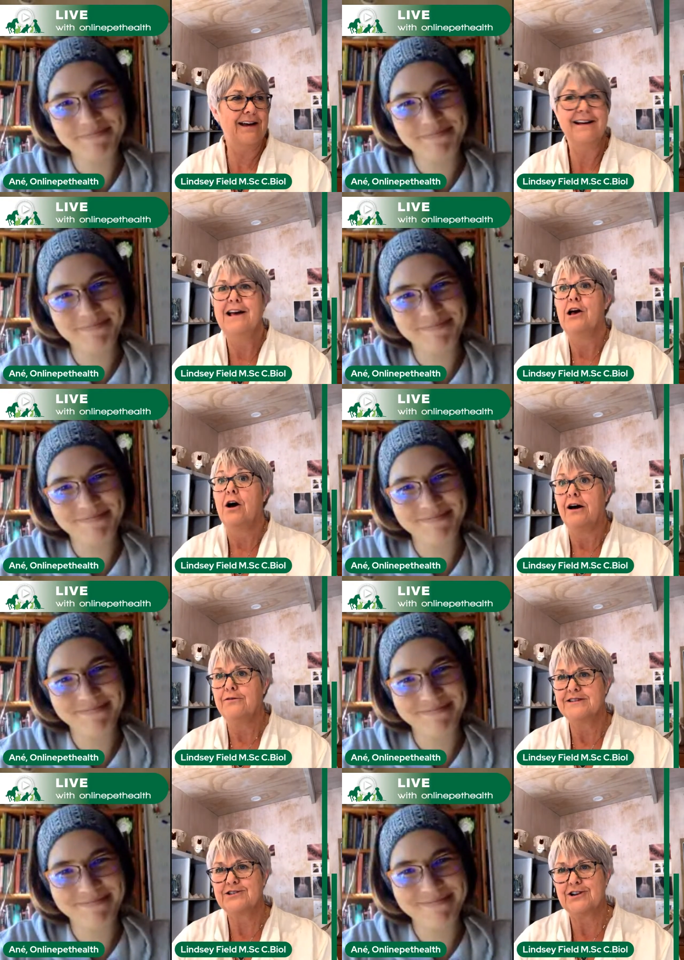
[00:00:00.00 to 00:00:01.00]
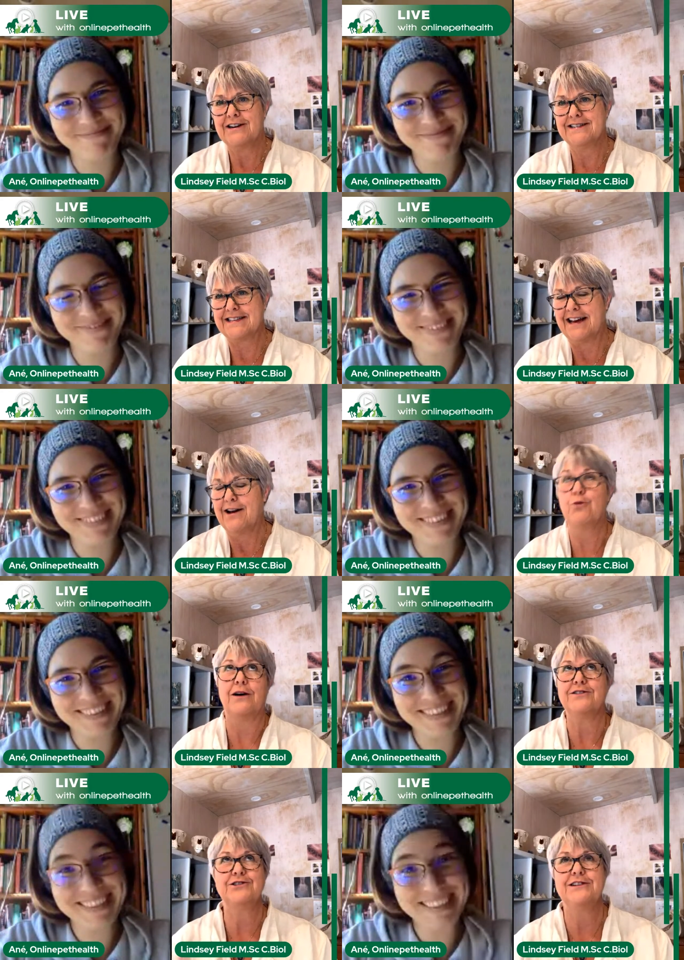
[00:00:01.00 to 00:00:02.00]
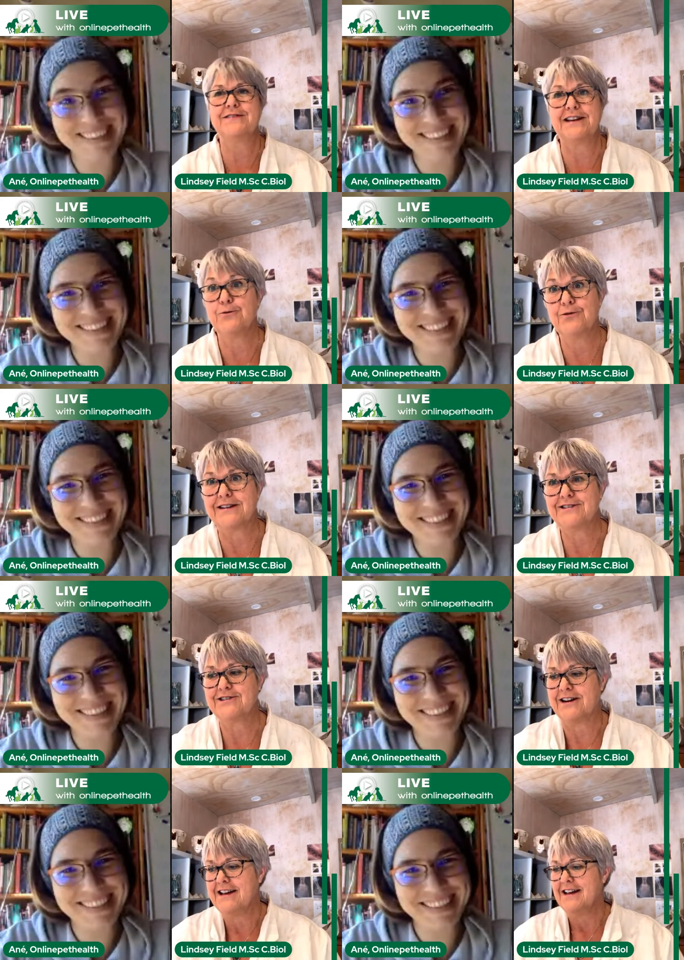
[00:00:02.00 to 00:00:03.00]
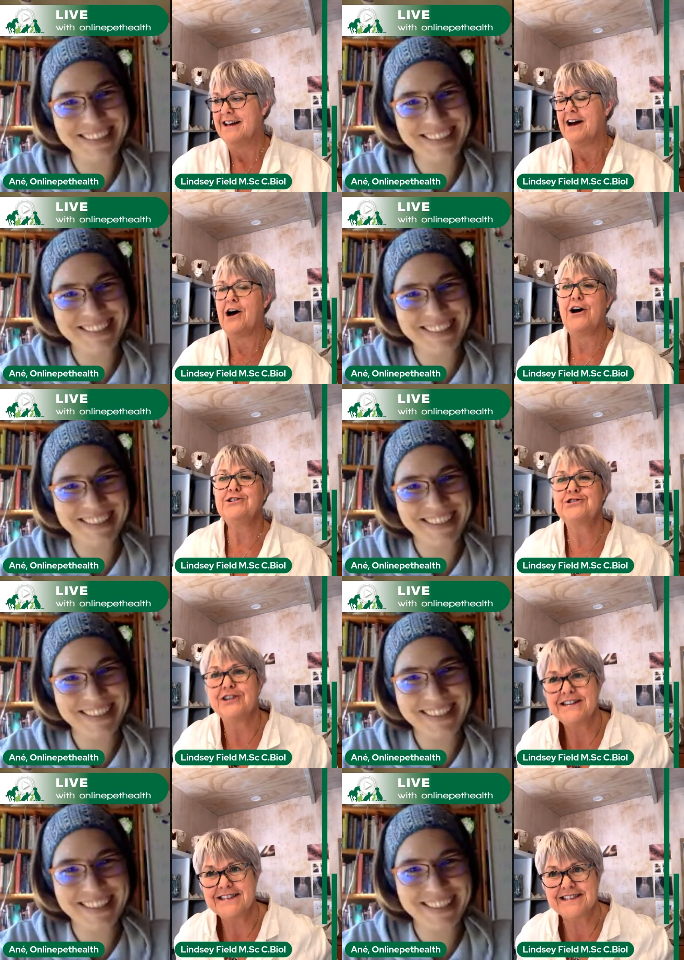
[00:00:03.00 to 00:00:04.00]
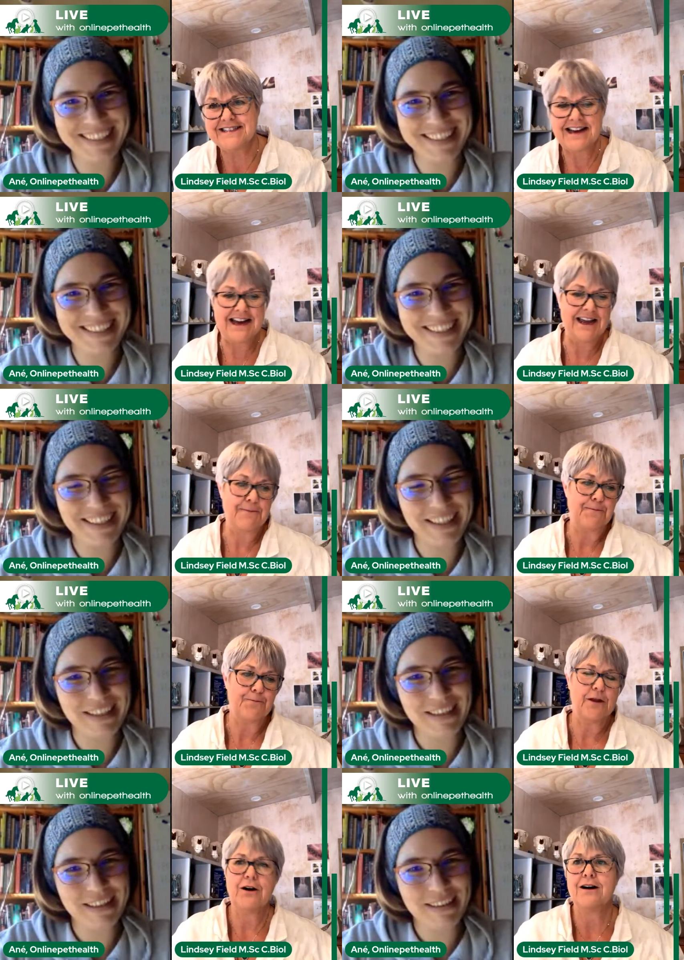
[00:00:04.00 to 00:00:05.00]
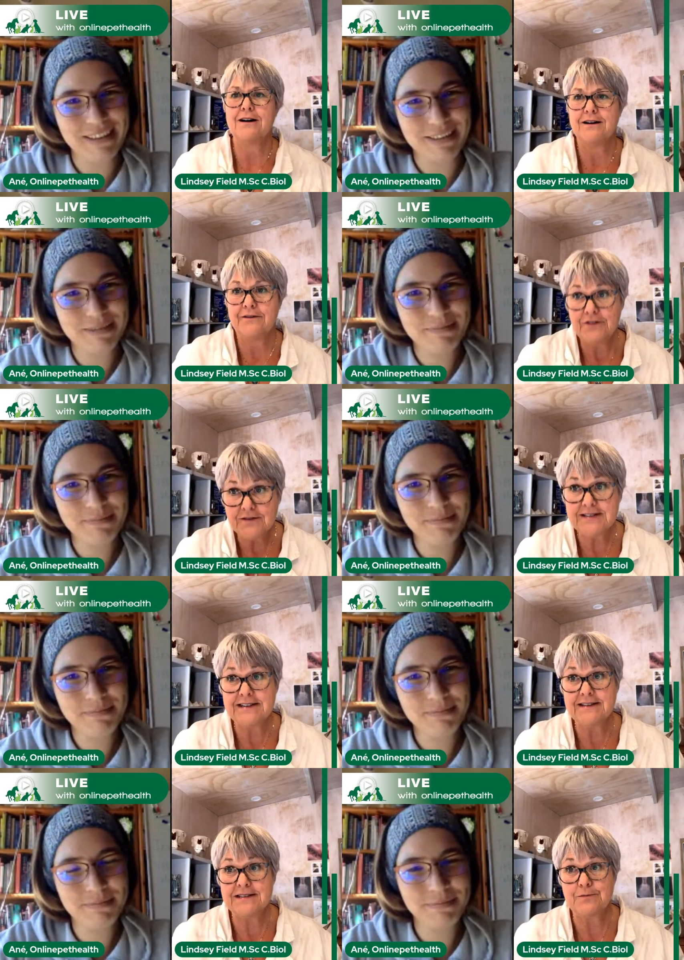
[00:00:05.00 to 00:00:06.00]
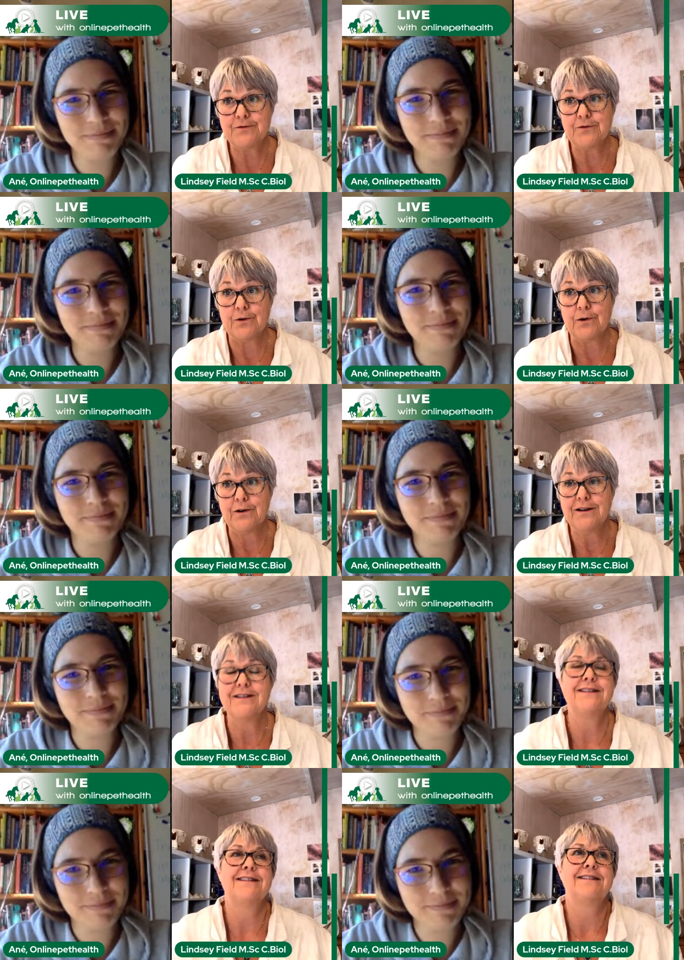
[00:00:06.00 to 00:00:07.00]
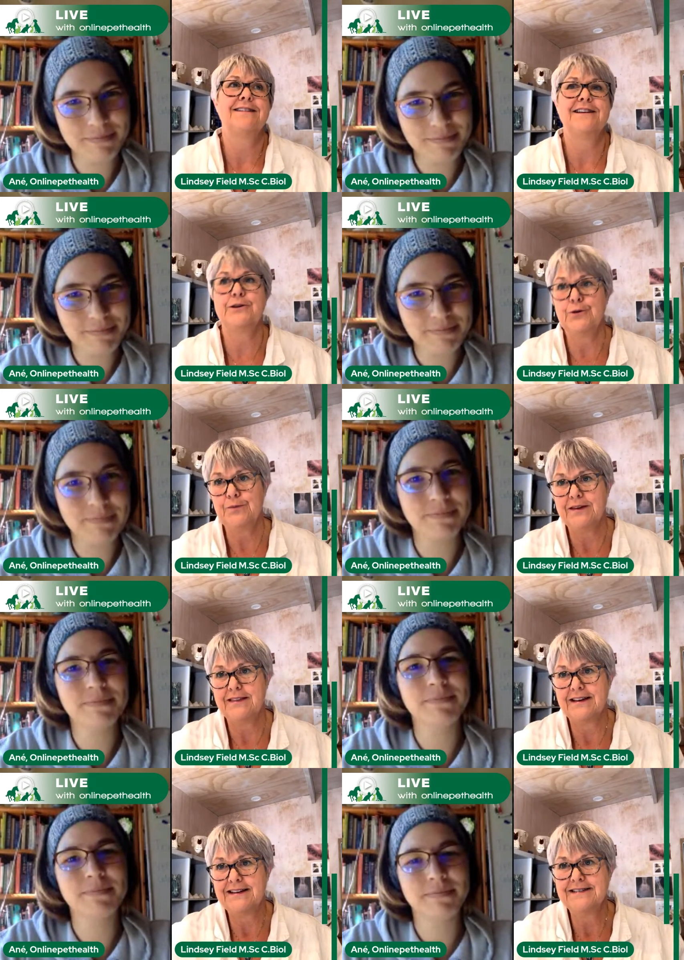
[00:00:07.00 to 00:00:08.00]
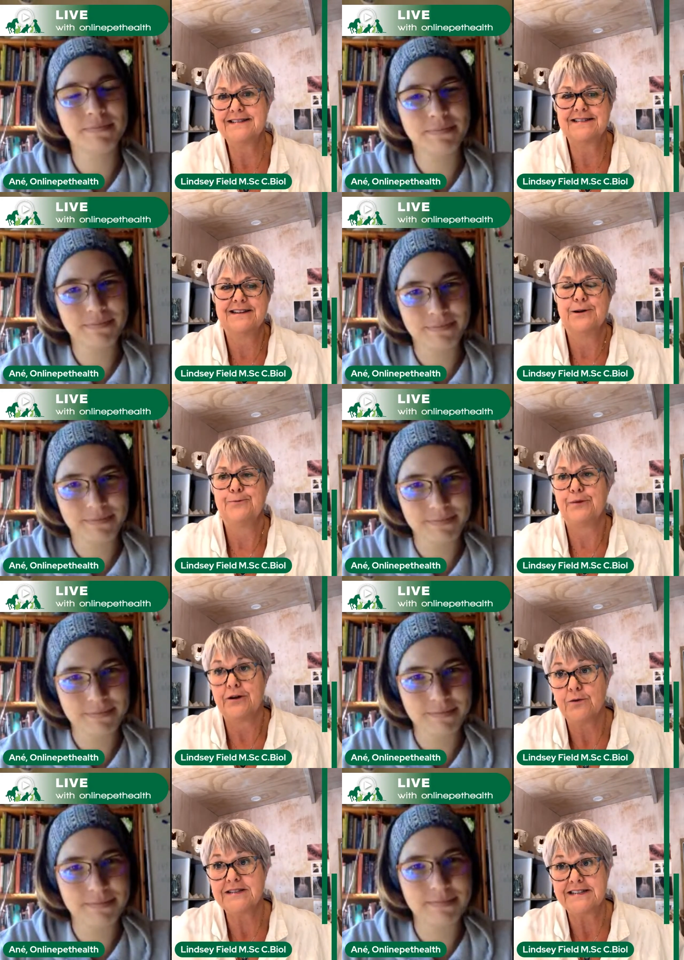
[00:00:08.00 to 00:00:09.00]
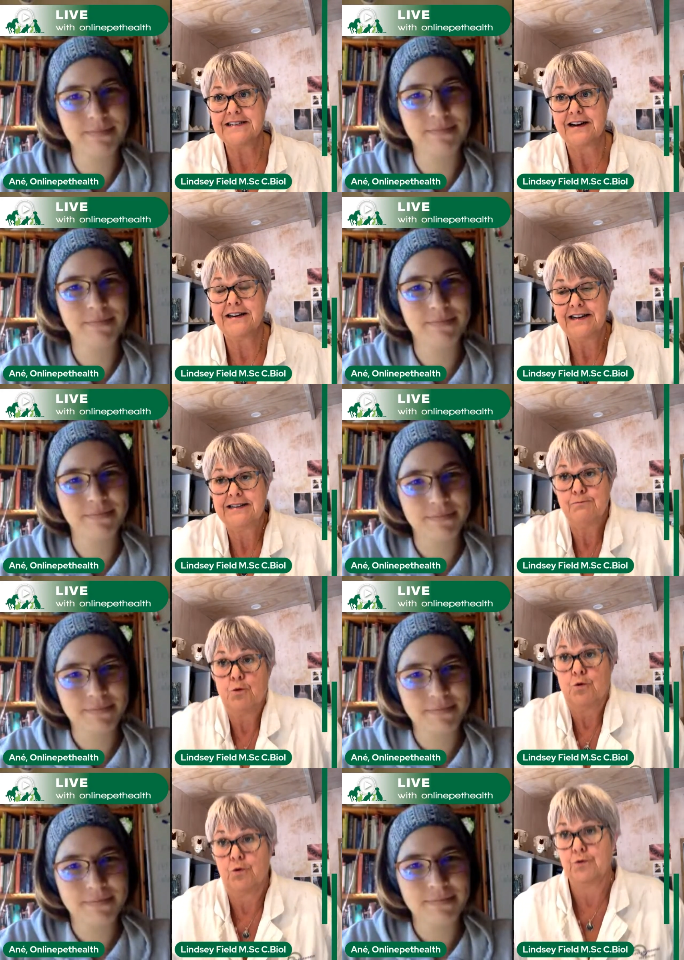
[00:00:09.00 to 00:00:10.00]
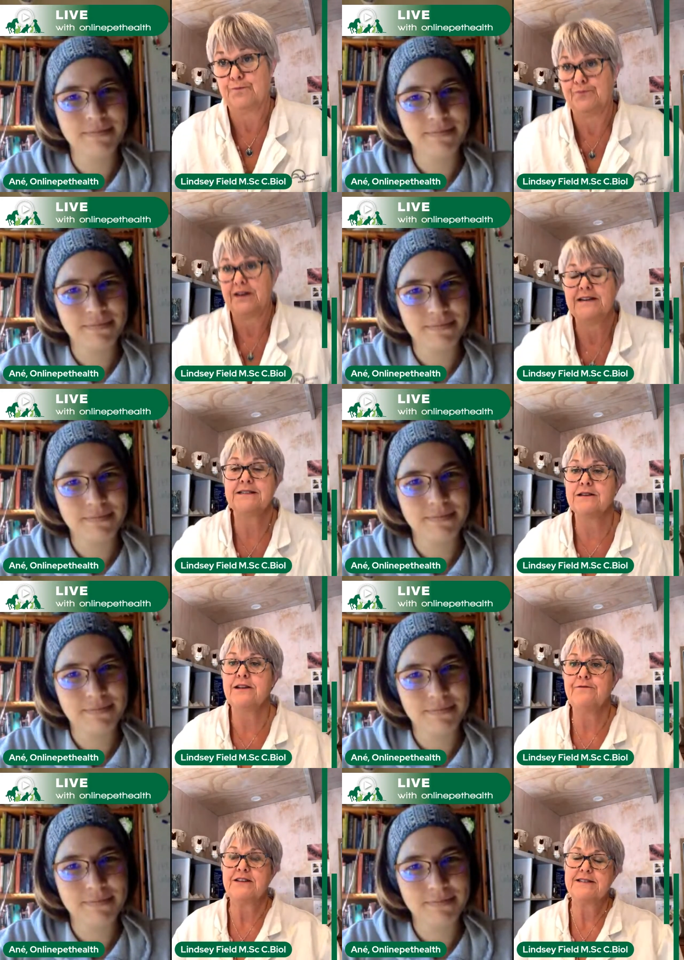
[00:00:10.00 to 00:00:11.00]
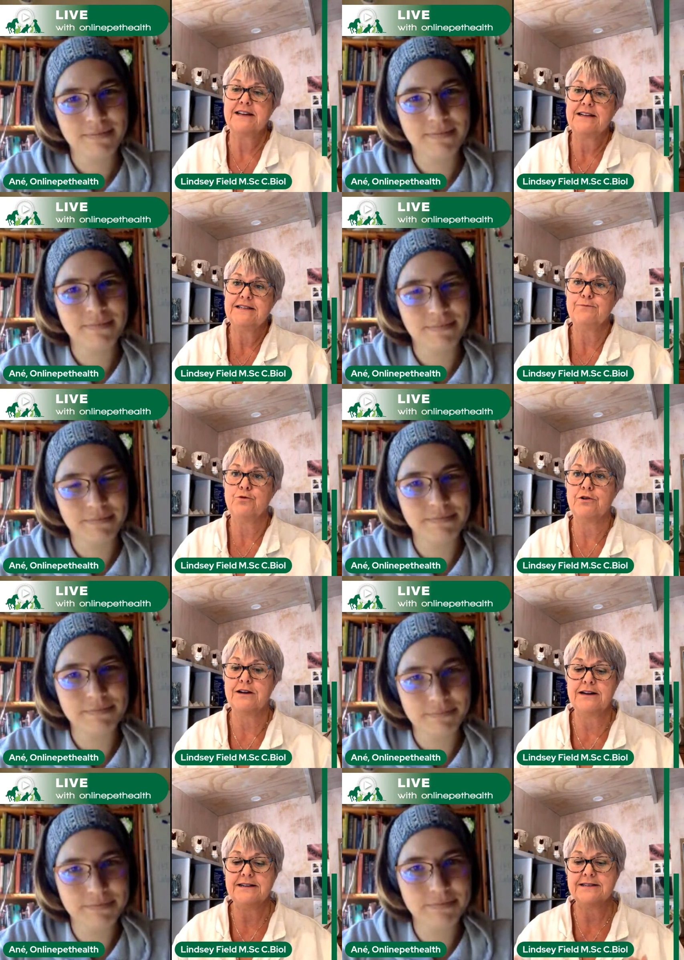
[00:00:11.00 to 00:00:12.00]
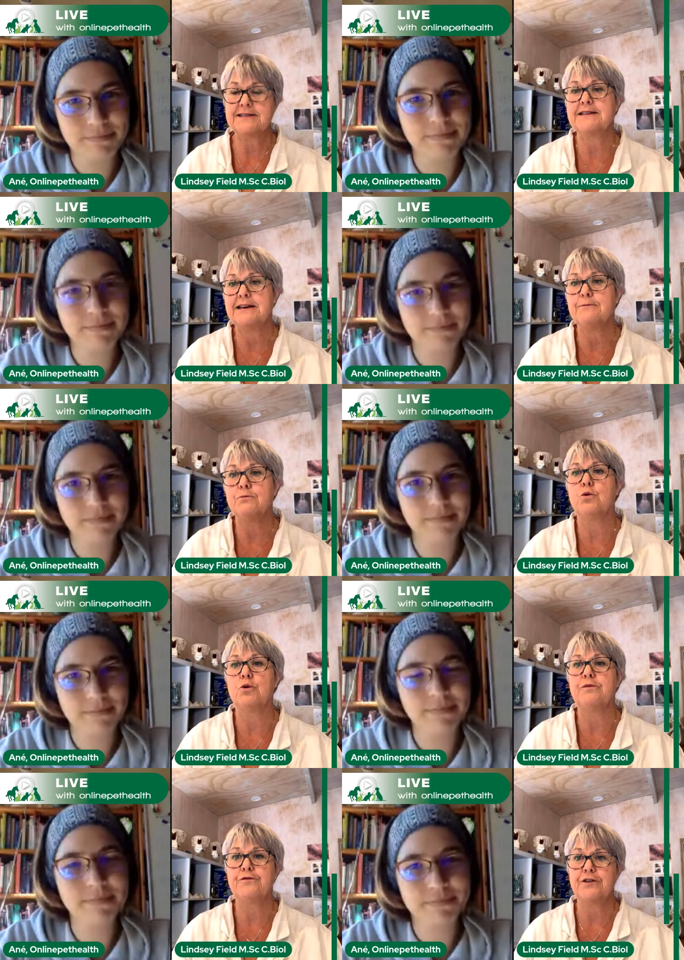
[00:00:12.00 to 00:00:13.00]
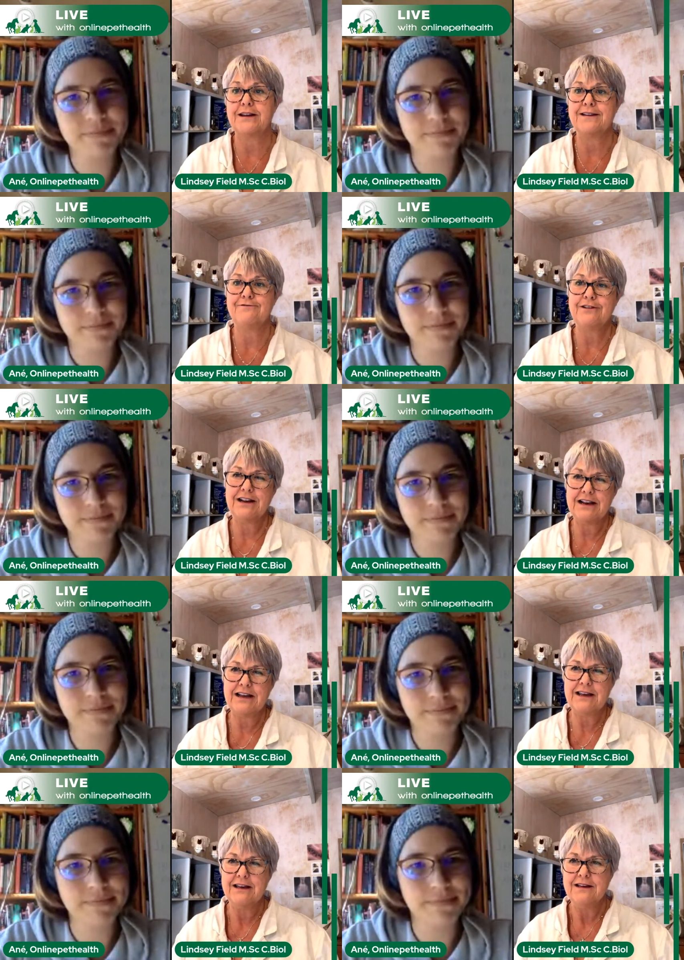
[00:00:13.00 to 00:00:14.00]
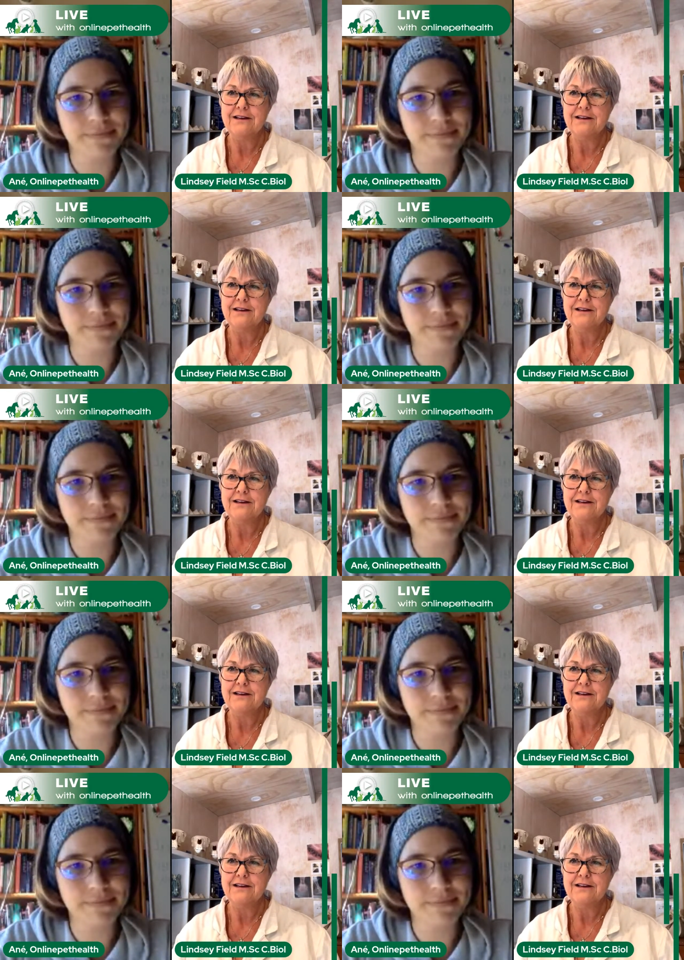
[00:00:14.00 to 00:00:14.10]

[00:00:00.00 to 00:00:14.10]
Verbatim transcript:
Speaker 1: I always try and say, oh, I shouldn't even say always, should I? I try to say I've not seen this before. It could be this, but I always need I need more. I need to investigate it more, and I need to see it more before I can really